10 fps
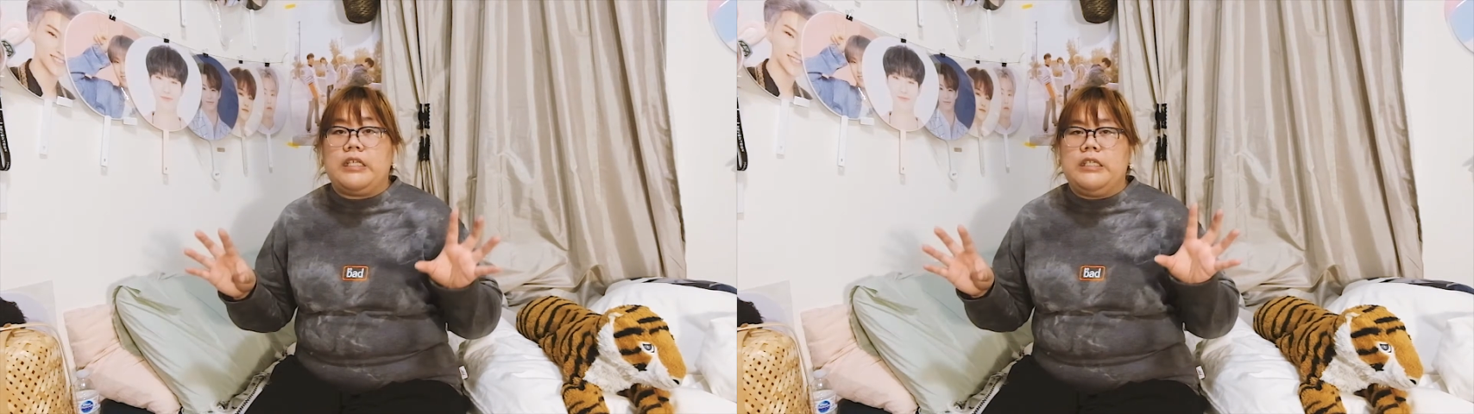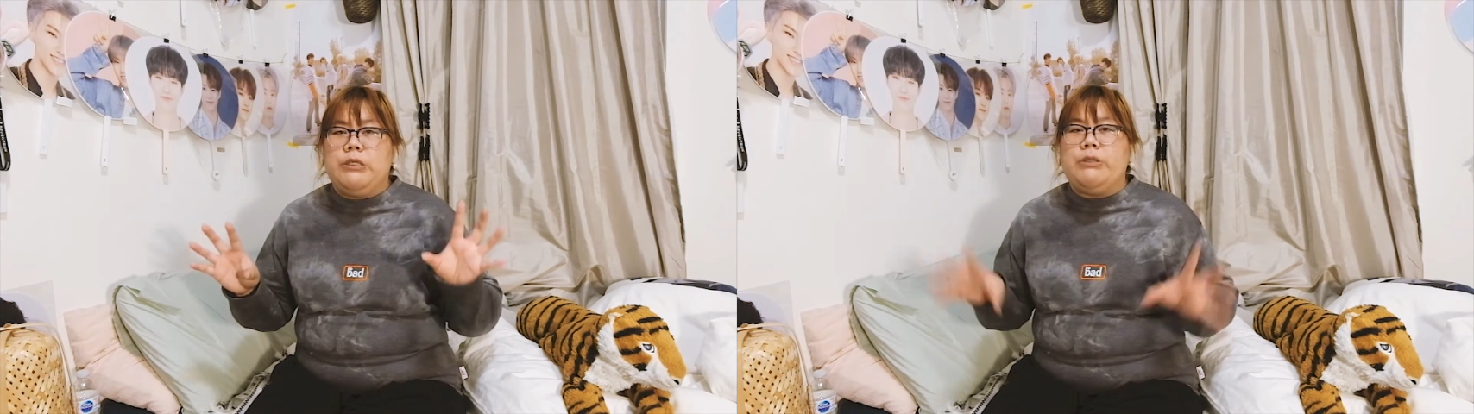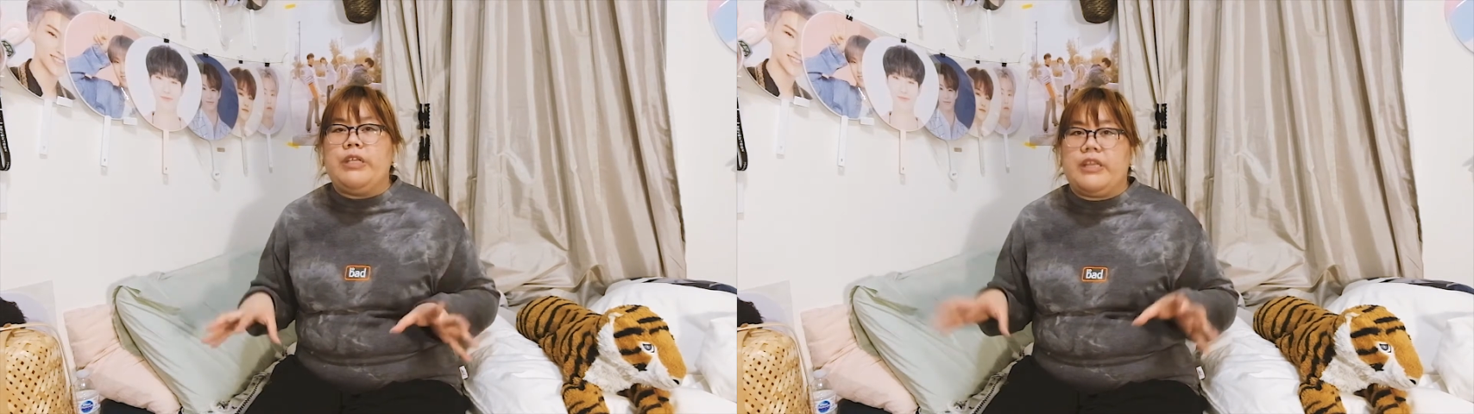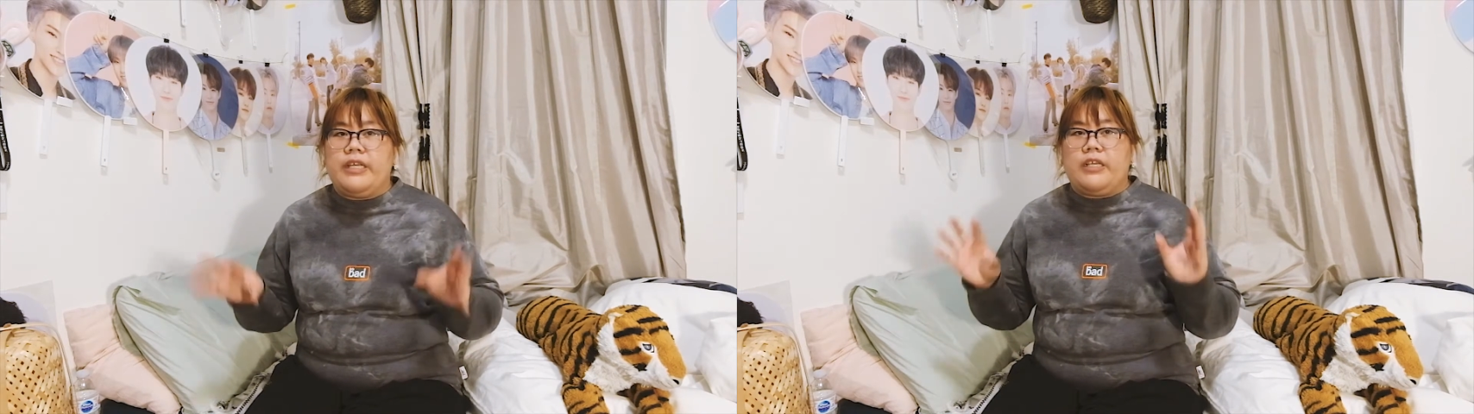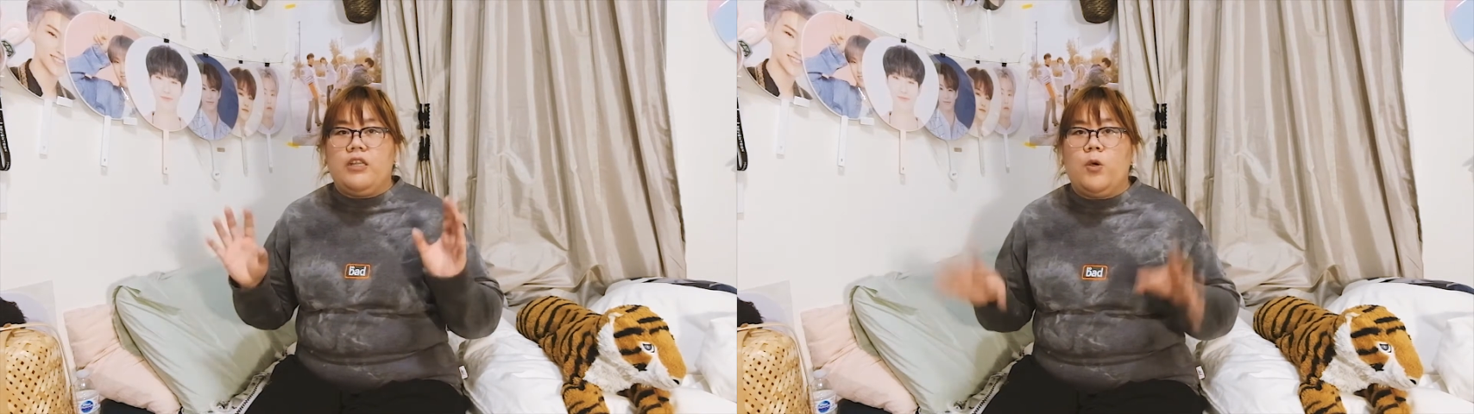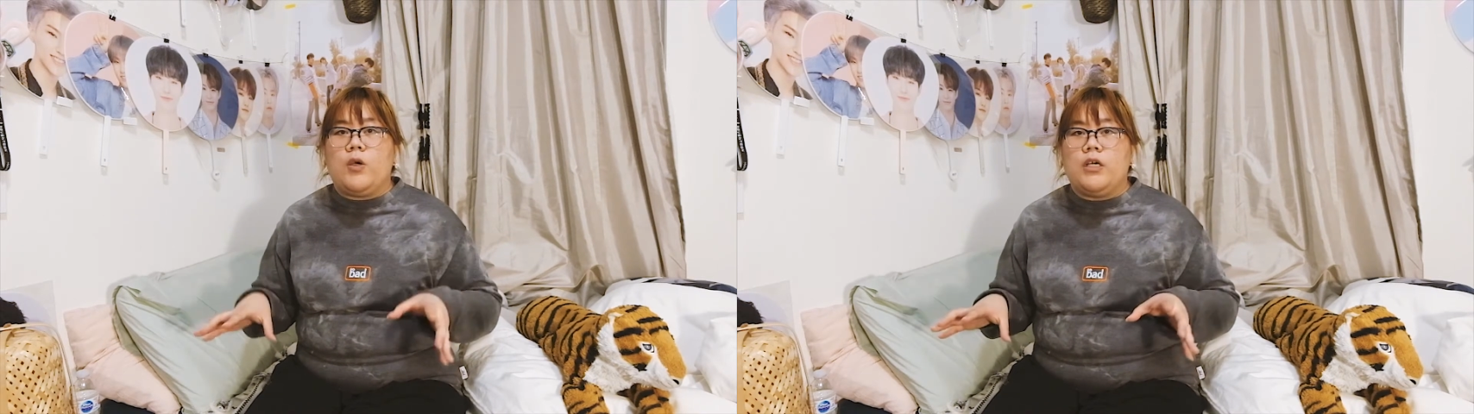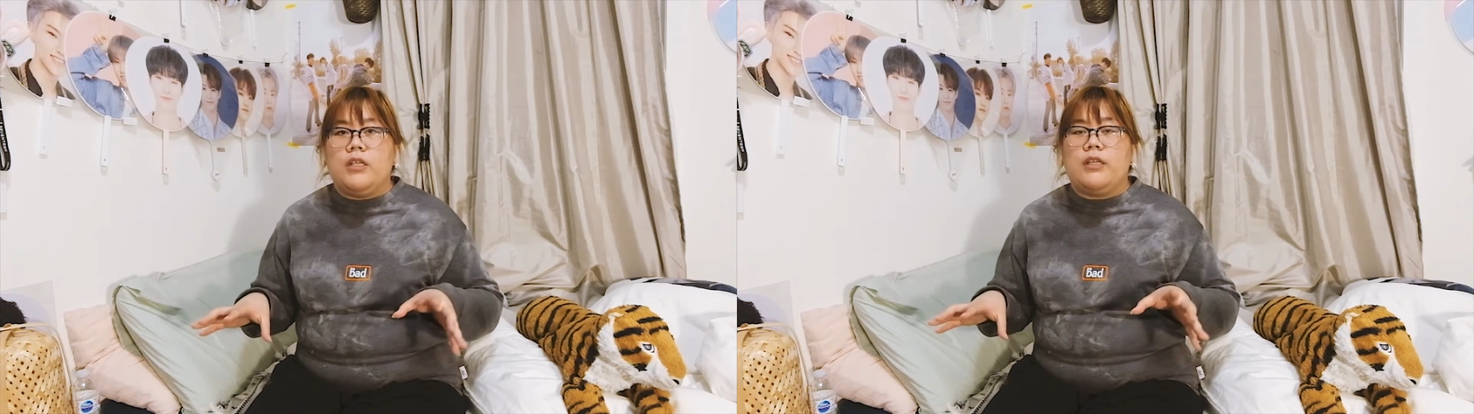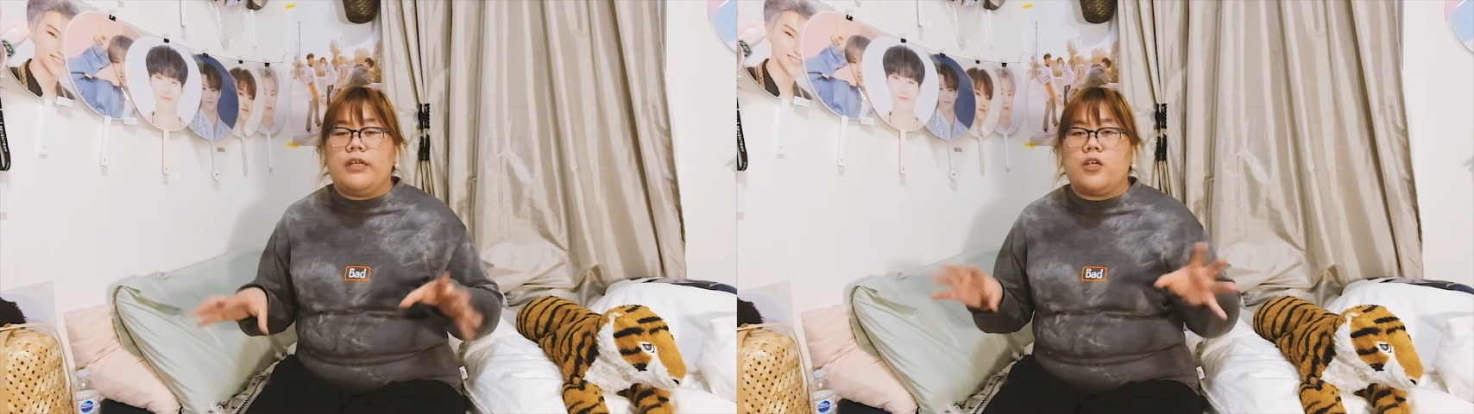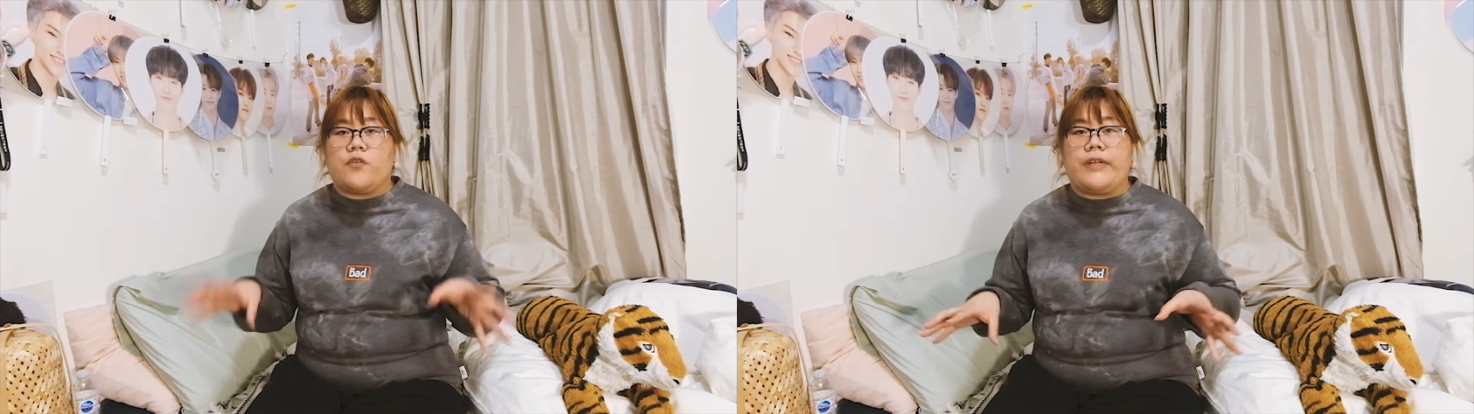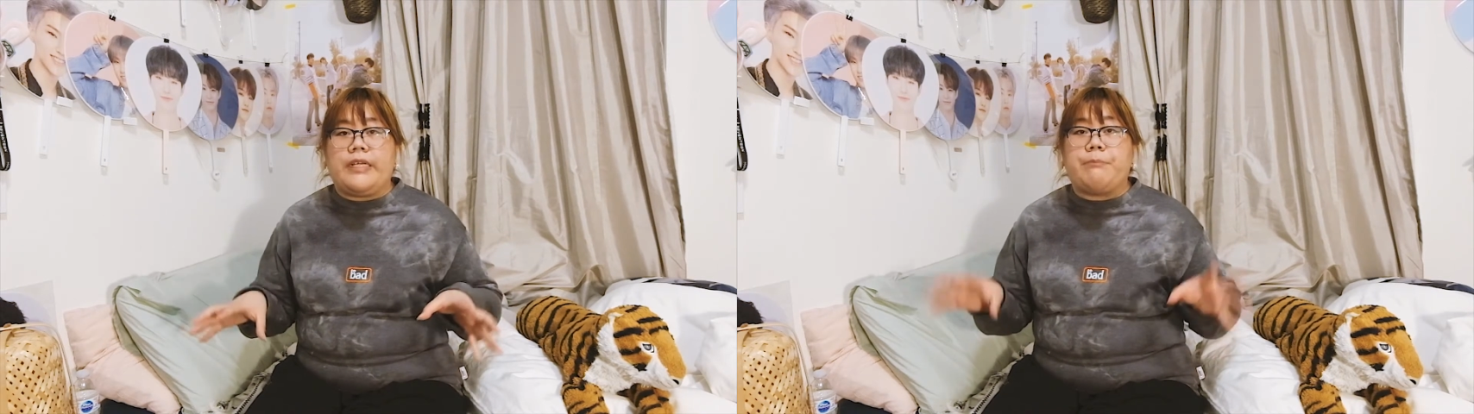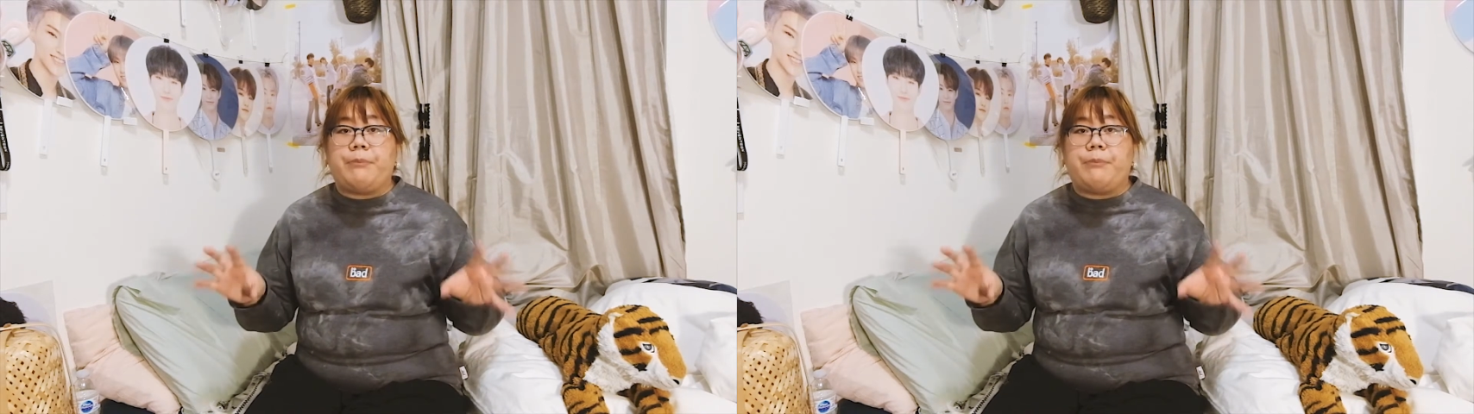you need a local Korean